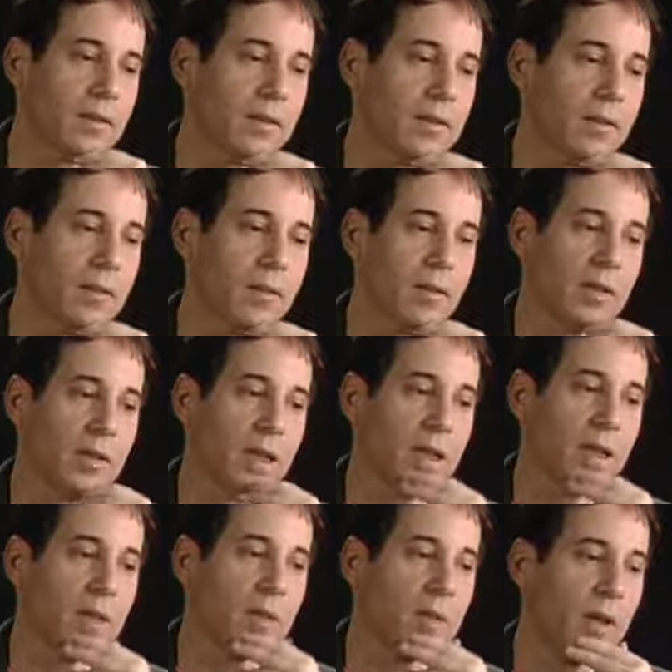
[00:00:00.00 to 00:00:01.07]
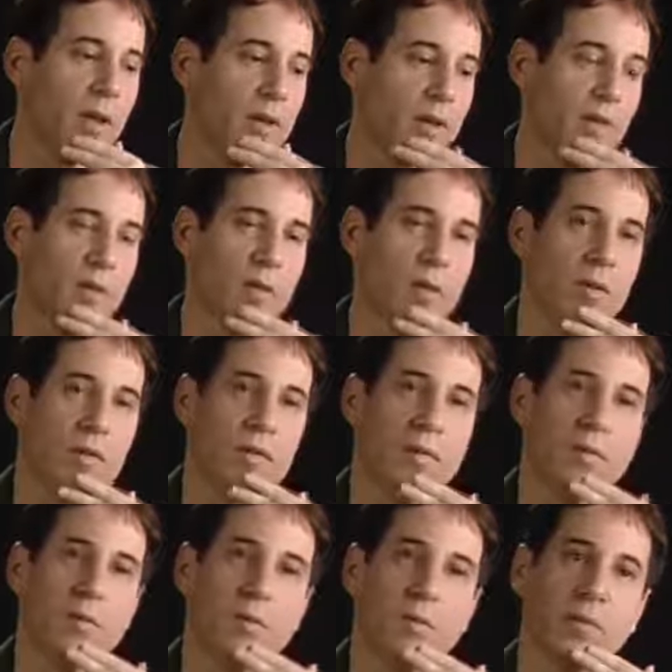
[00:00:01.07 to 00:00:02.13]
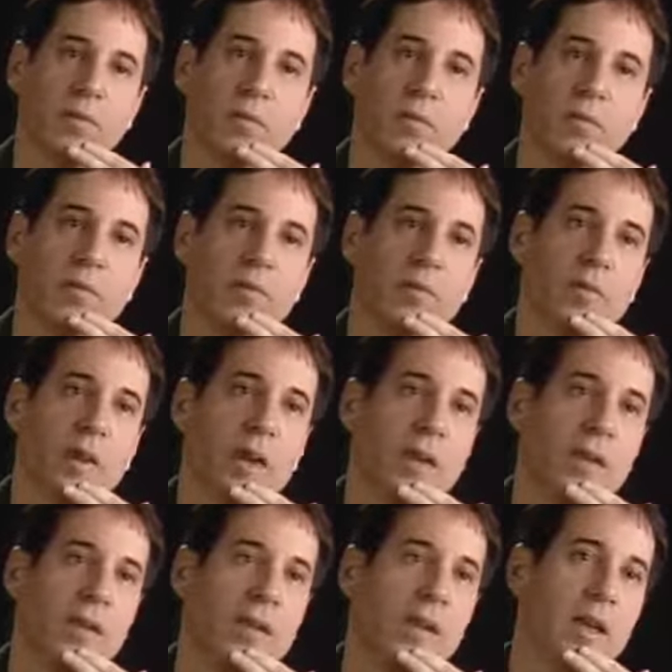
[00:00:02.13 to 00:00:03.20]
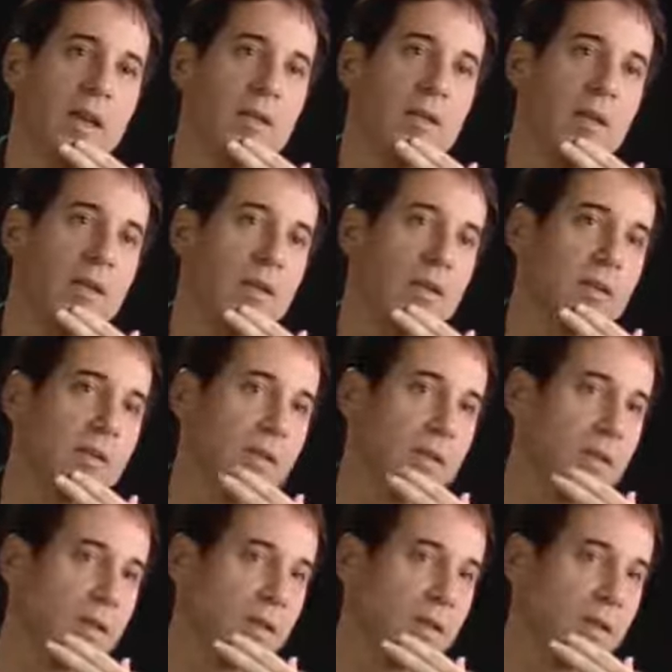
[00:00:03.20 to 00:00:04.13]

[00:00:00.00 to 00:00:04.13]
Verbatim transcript: something that applies to all forms of writing and not just